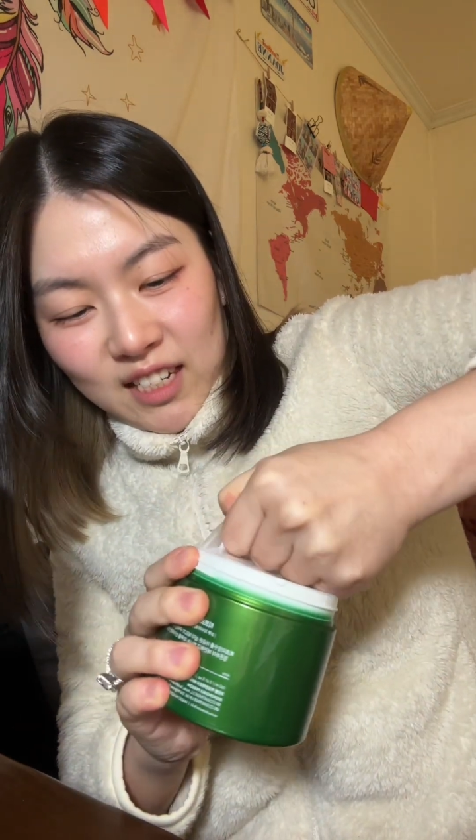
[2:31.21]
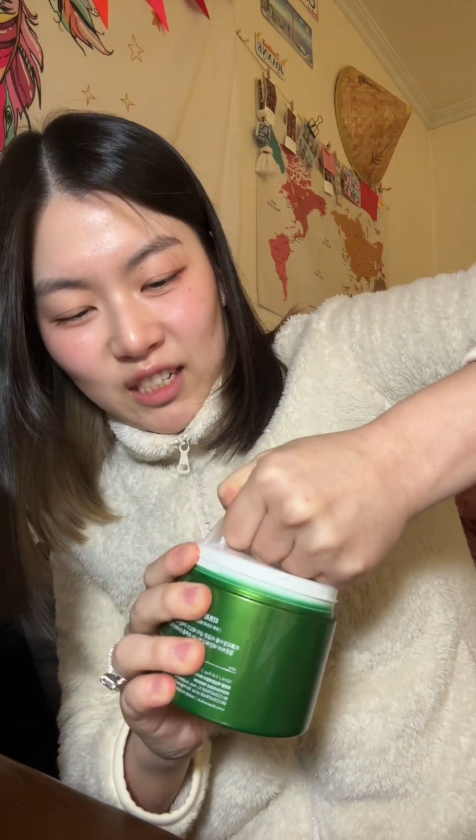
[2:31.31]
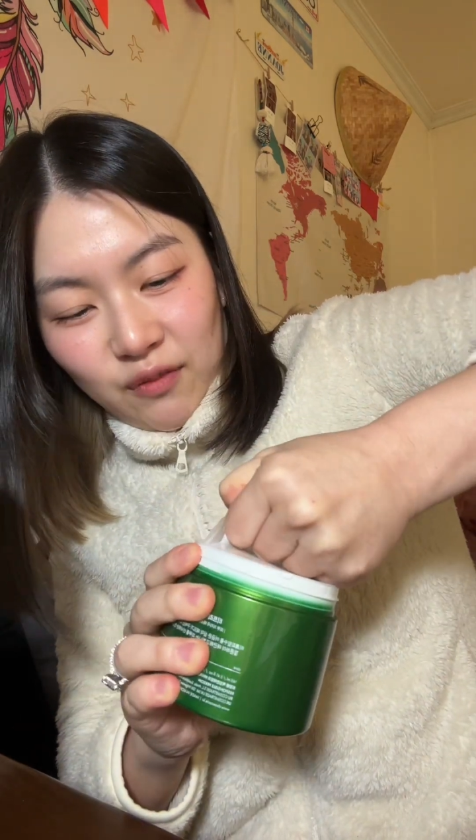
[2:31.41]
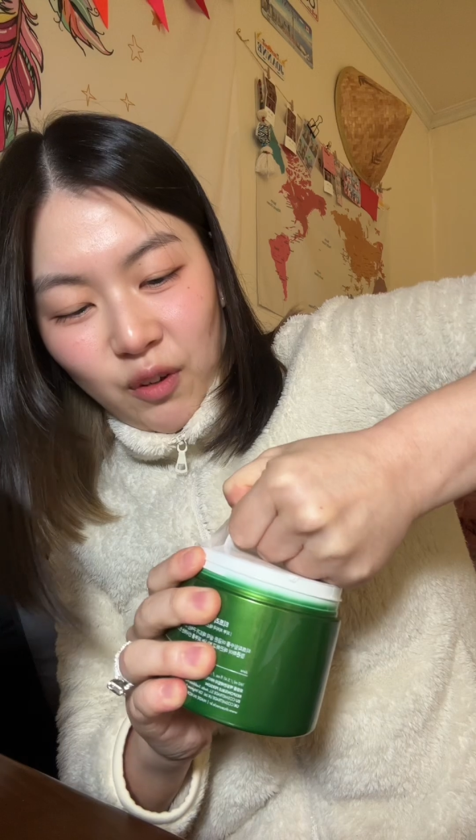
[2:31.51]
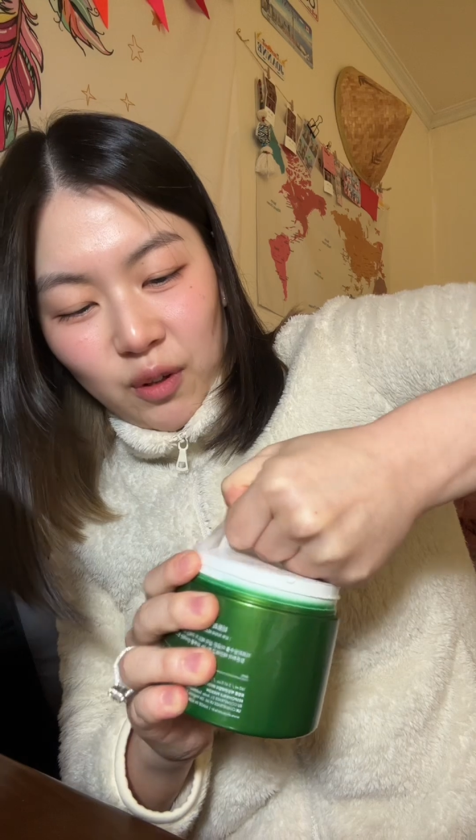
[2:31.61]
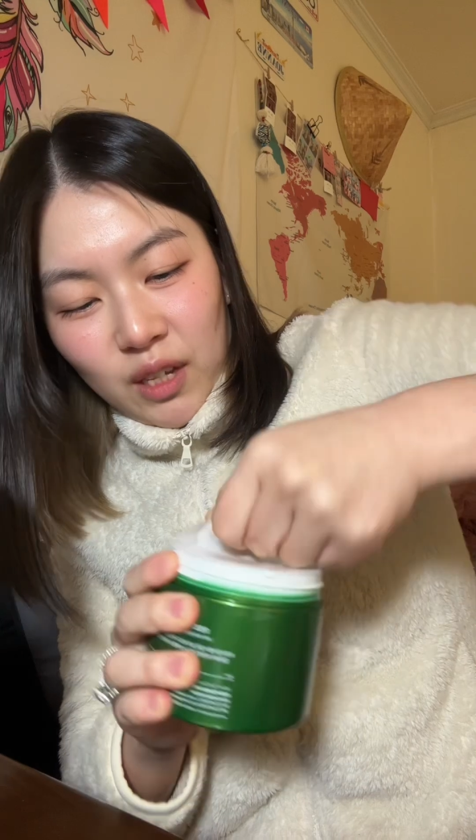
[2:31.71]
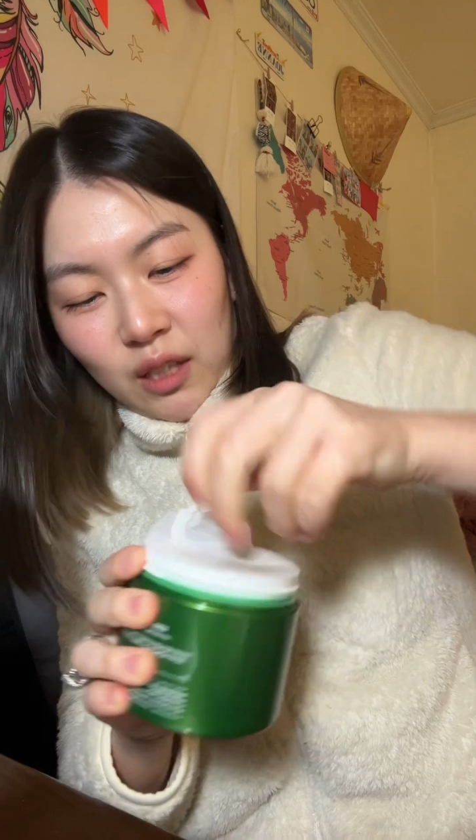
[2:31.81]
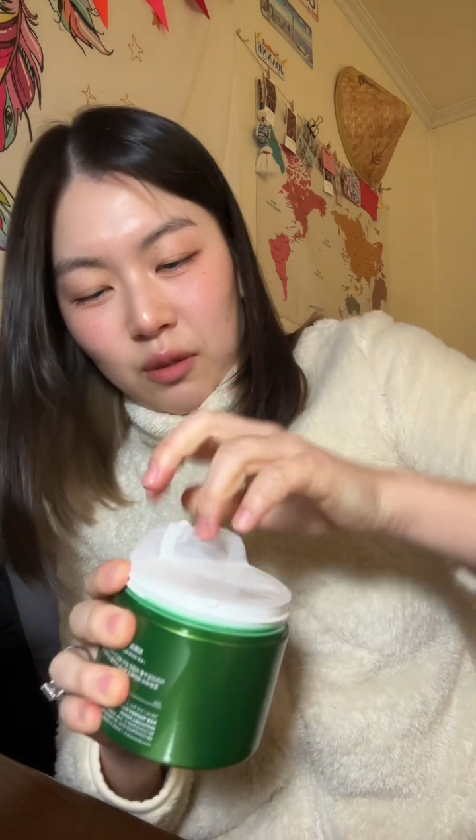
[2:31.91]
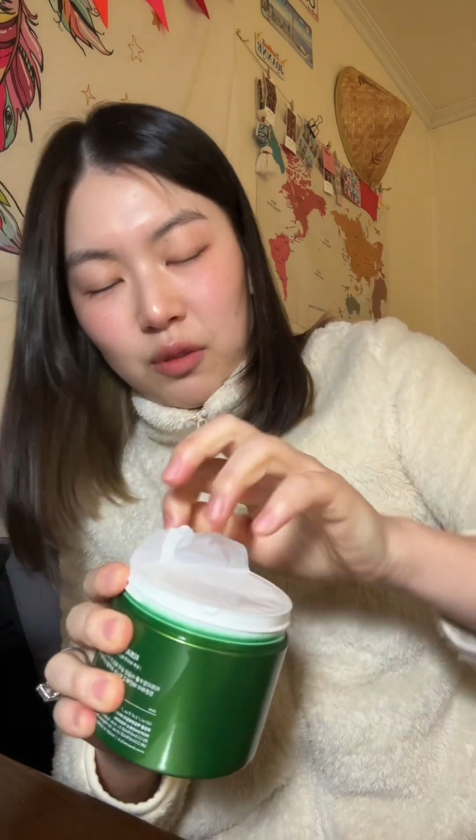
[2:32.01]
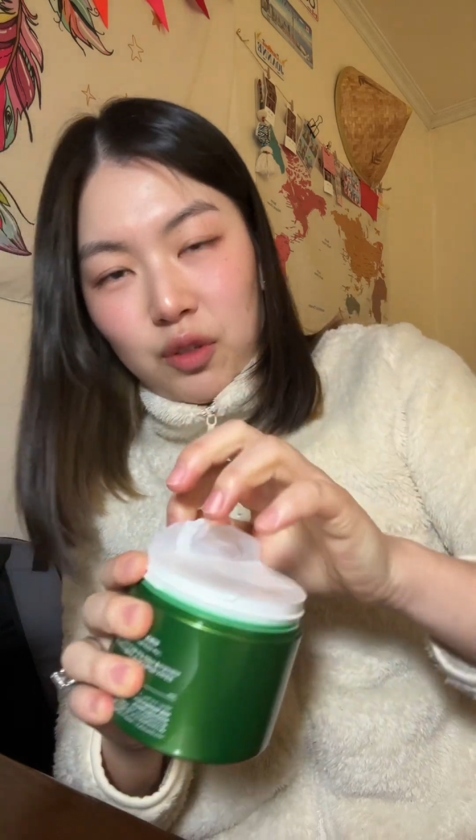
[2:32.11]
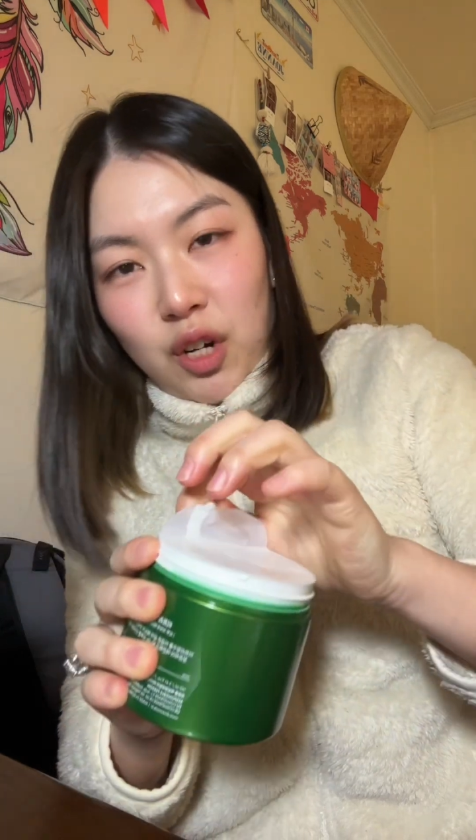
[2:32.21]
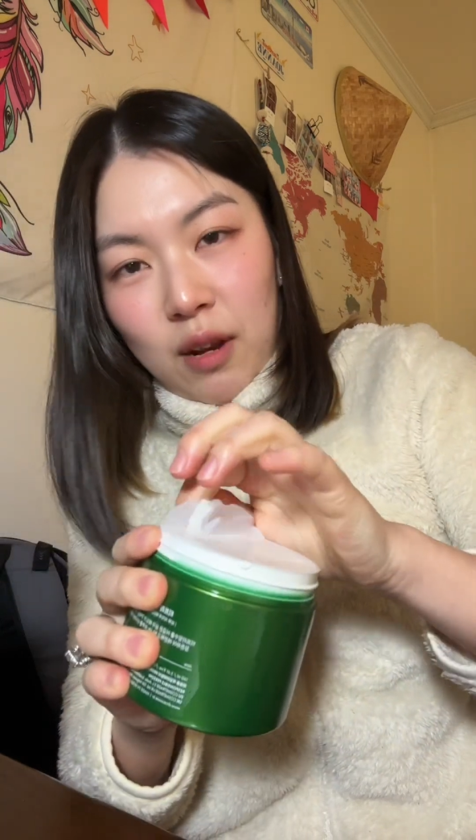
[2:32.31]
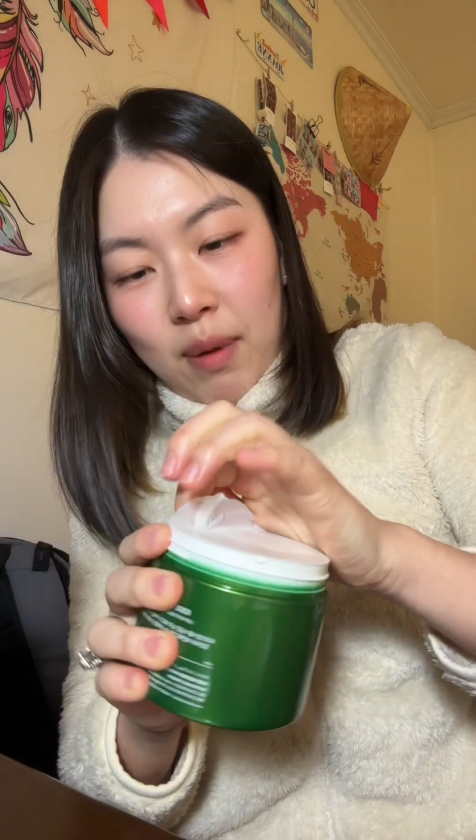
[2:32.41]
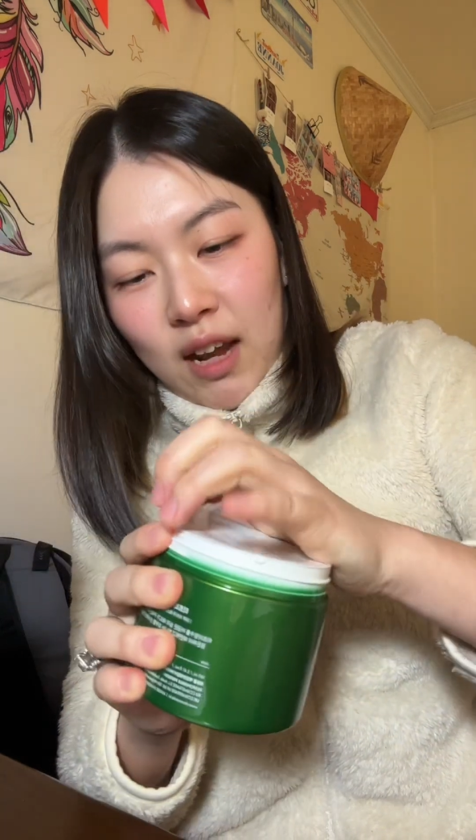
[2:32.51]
exfoliate those dry